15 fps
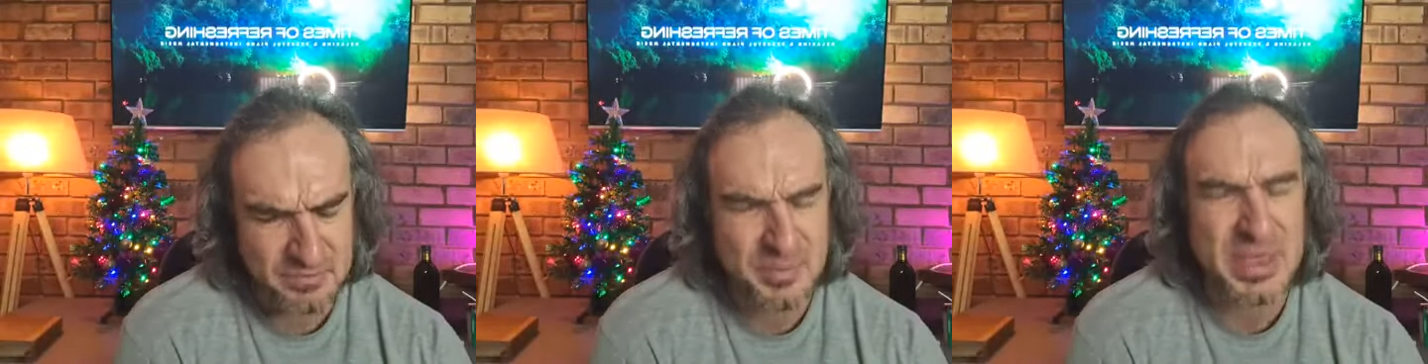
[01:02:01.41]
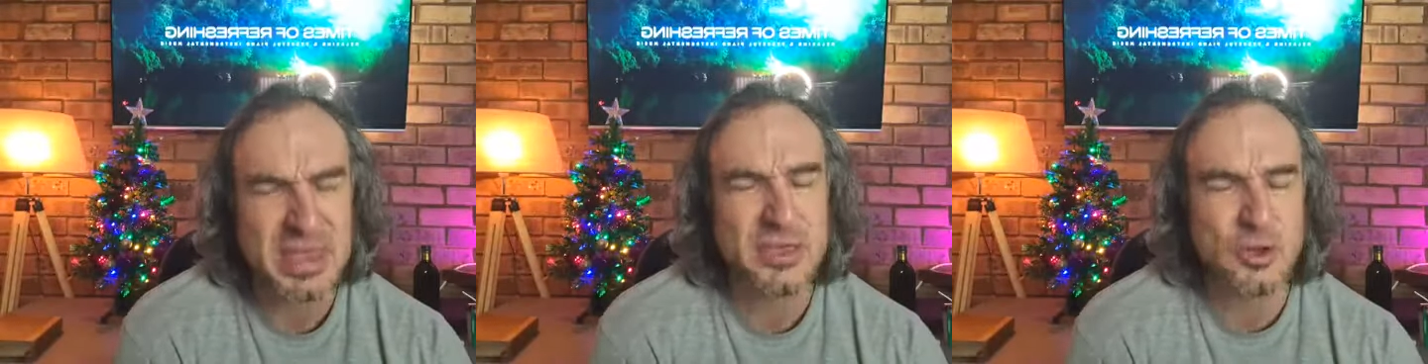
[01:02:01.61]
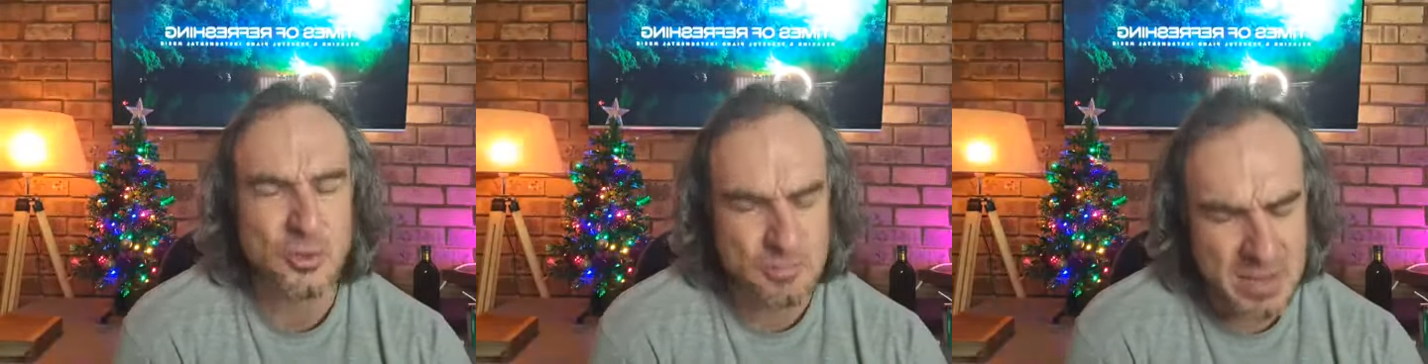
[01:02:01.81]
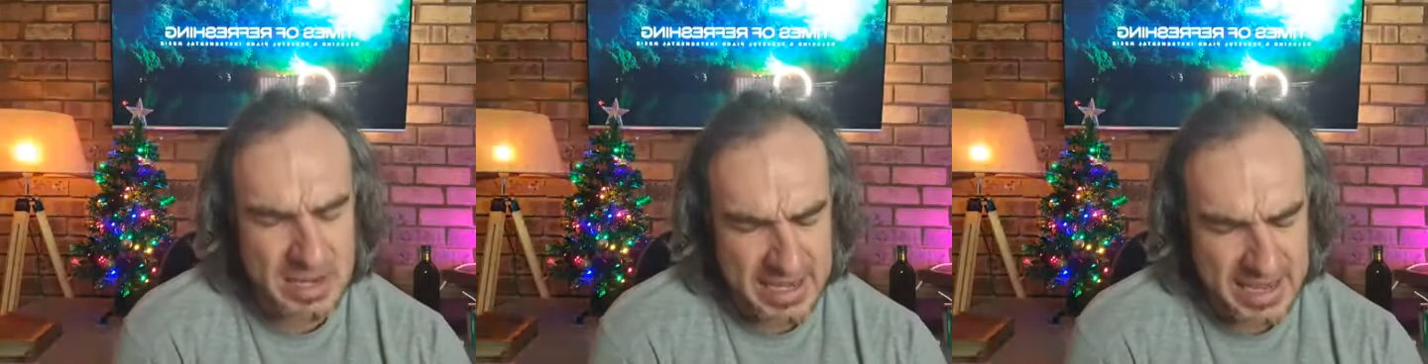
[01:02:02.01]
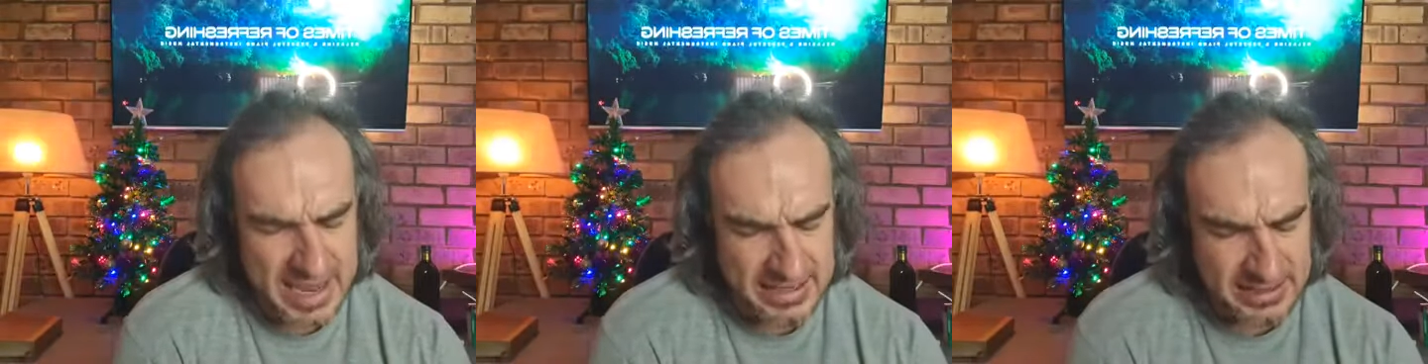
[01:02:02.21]
be
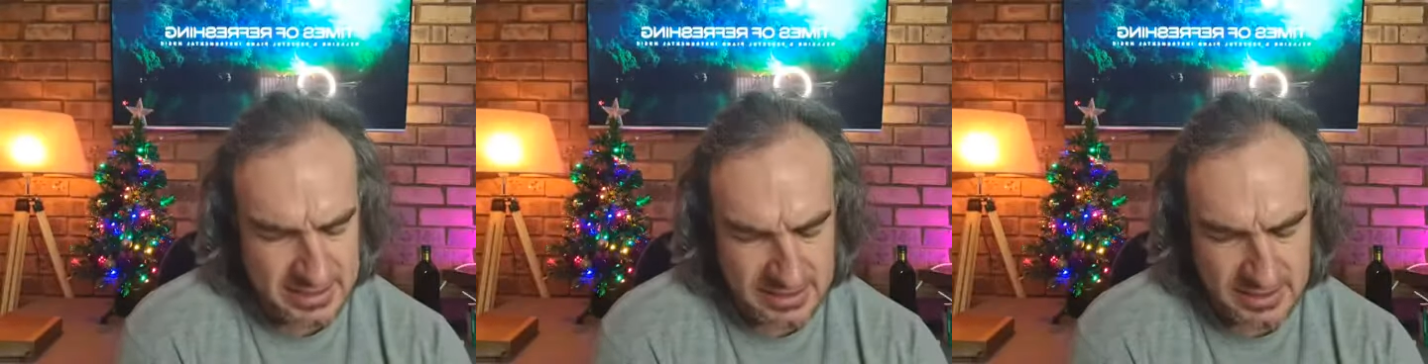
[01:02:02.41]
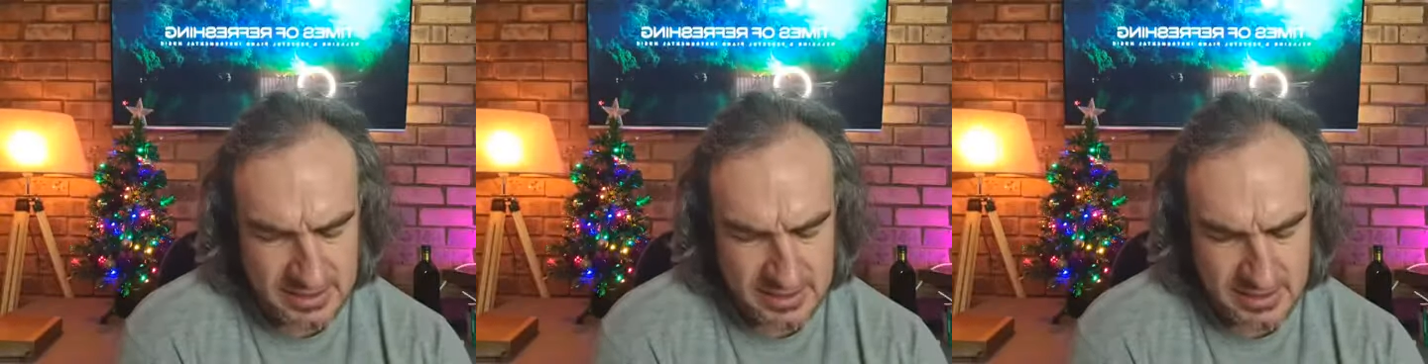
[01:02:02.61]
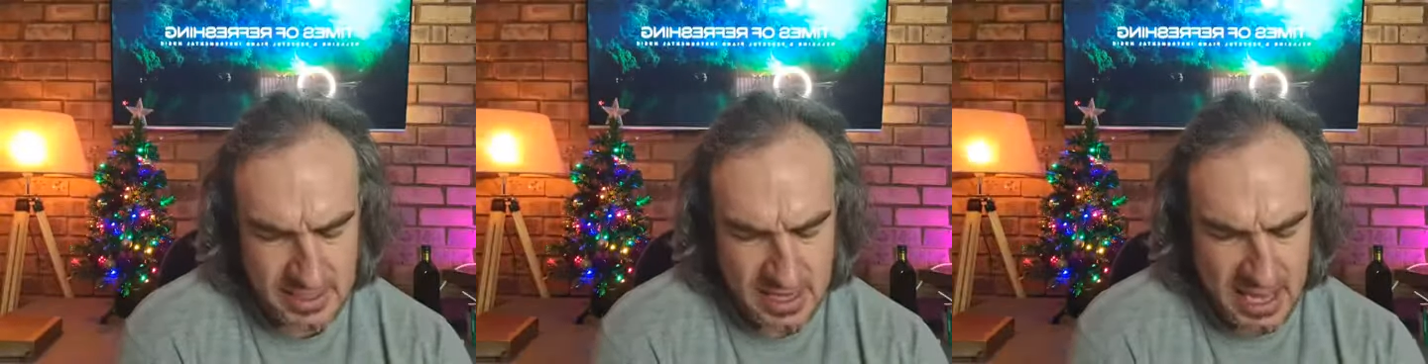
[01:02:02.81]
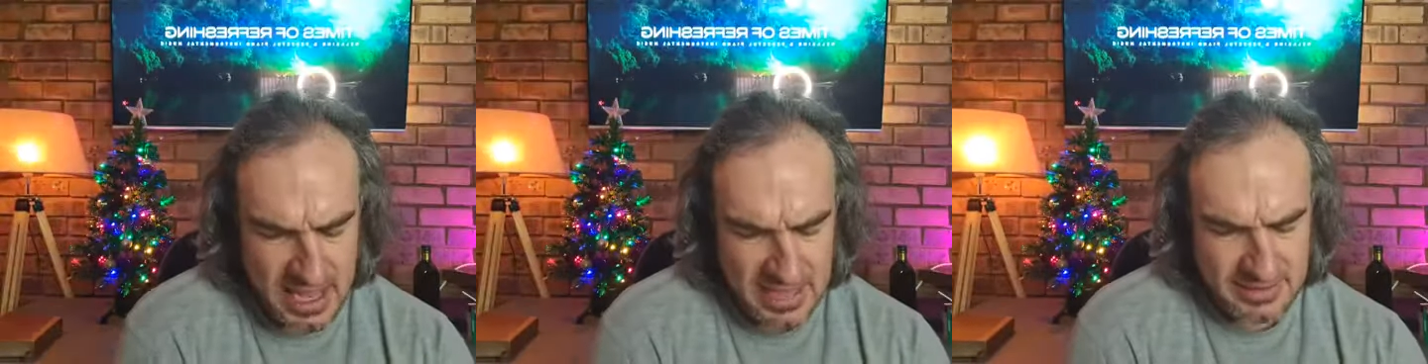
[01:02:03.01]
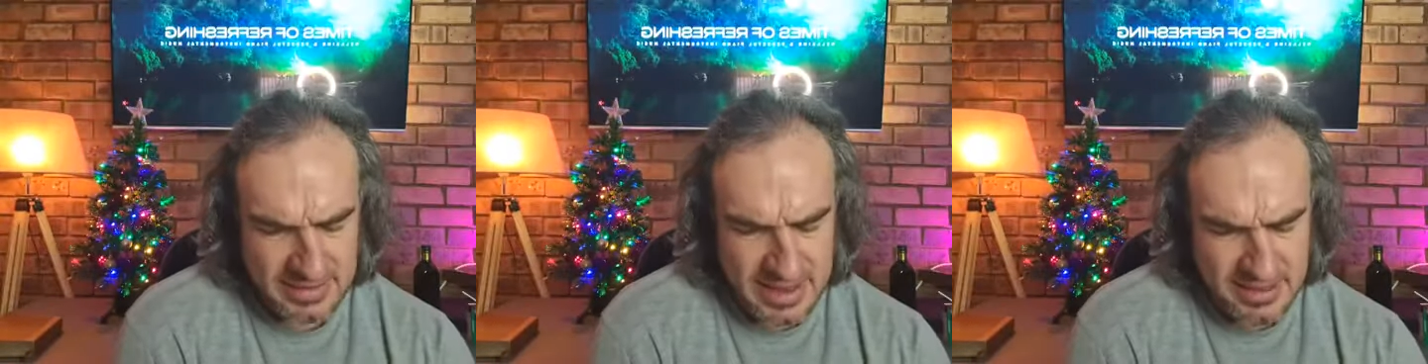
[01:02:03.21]
humiliated.
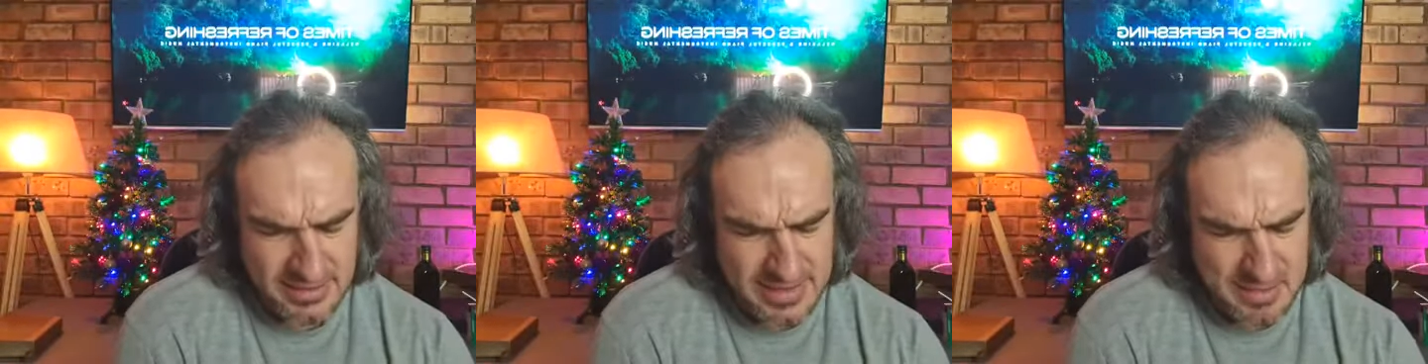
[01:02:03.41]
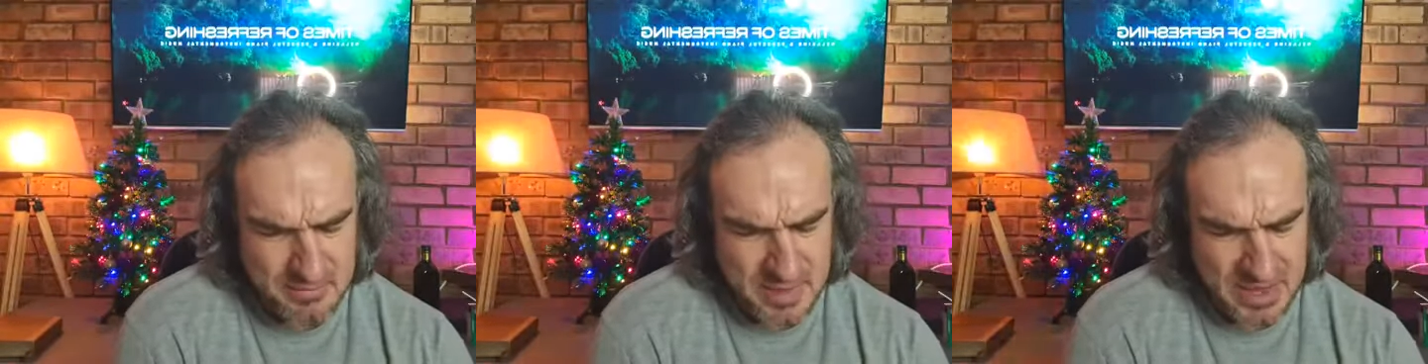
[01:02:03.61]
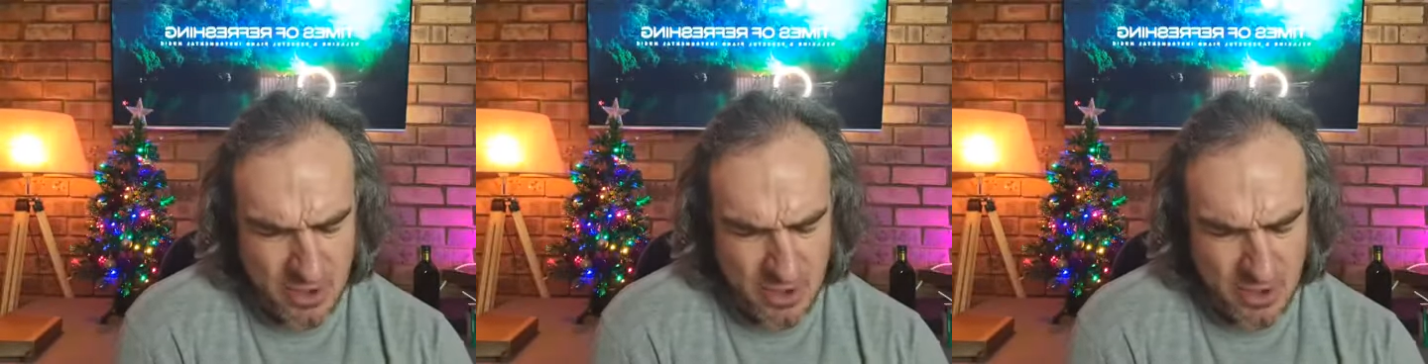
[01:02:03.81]
Let them be